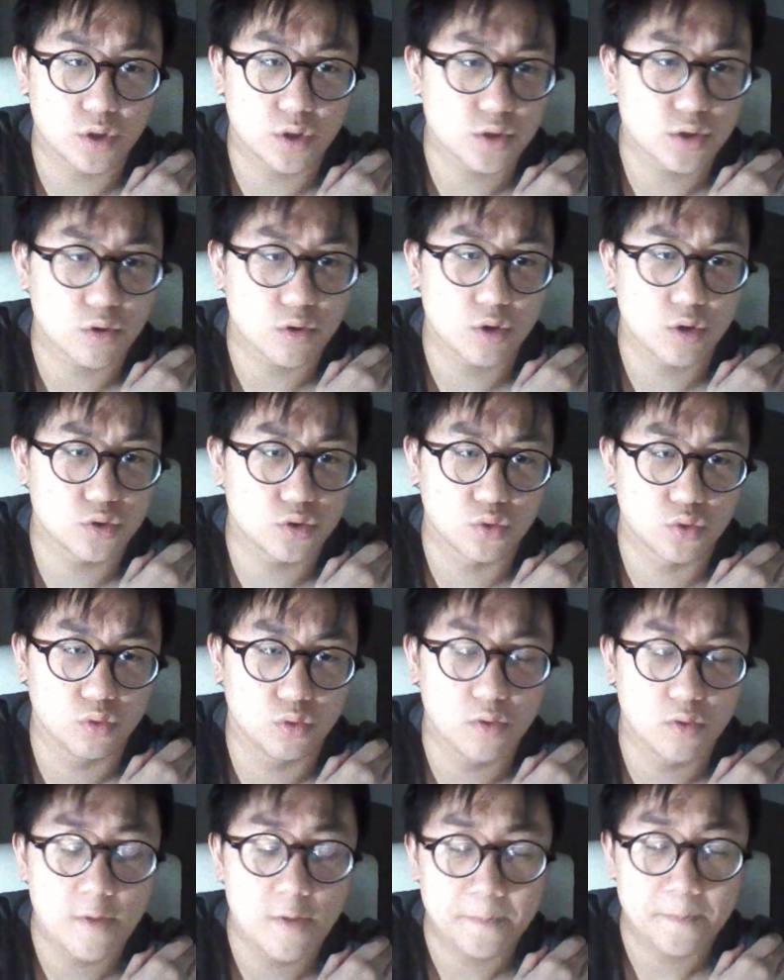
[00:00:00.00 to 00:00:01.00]
It's not good at
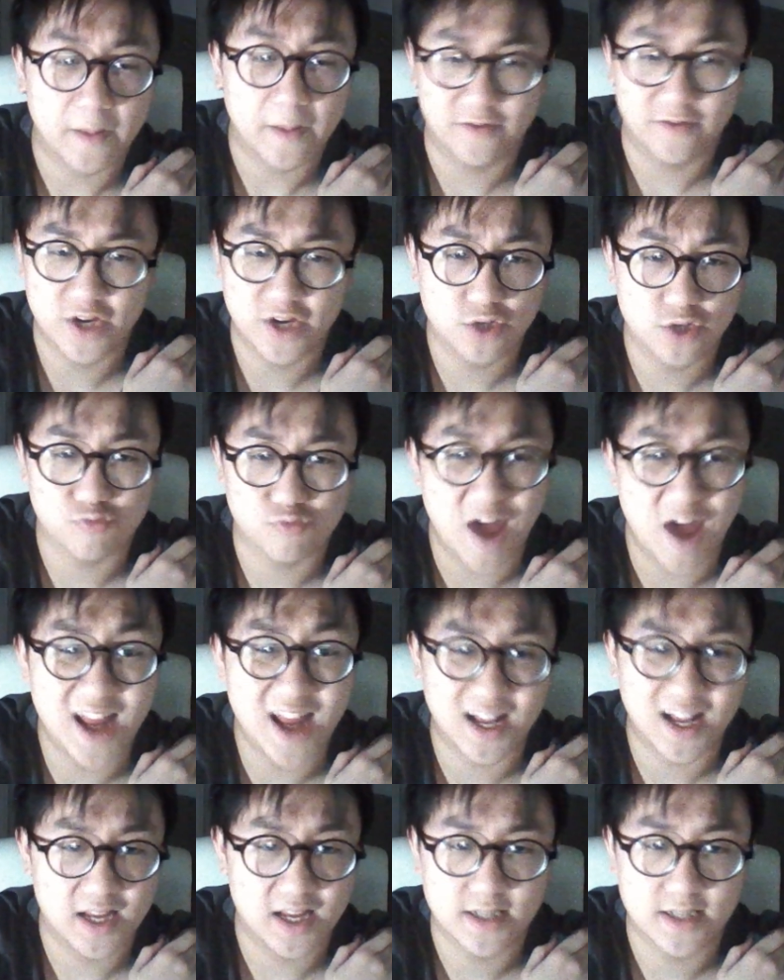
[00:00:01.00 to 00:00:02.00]
all. I've changed
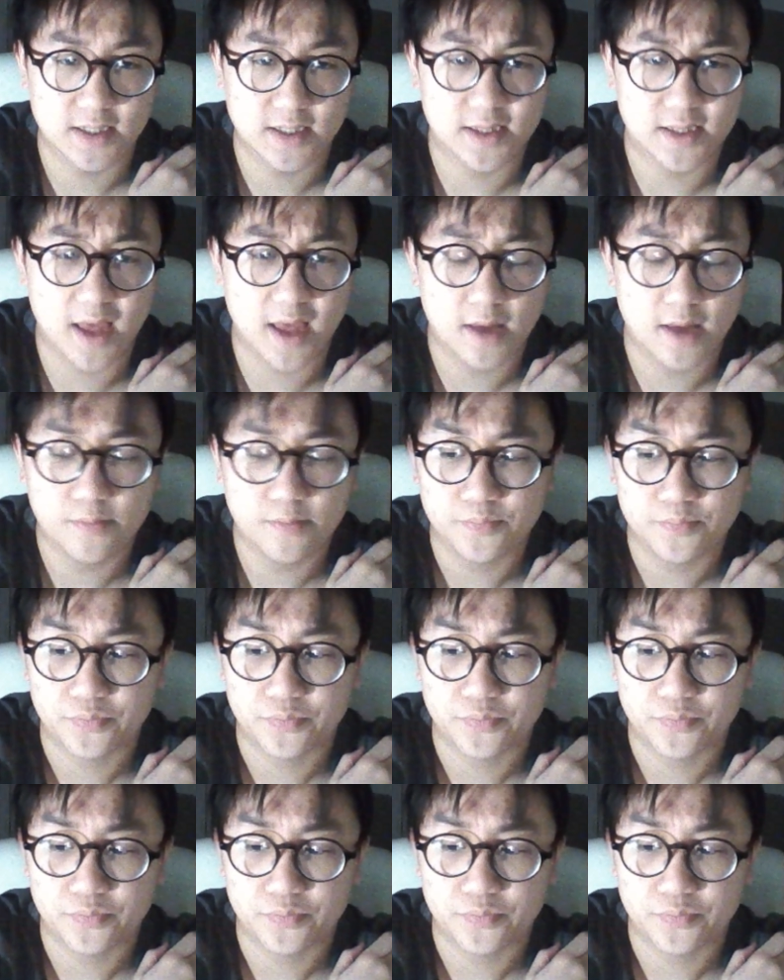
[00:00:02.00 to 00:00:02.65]
radically since then.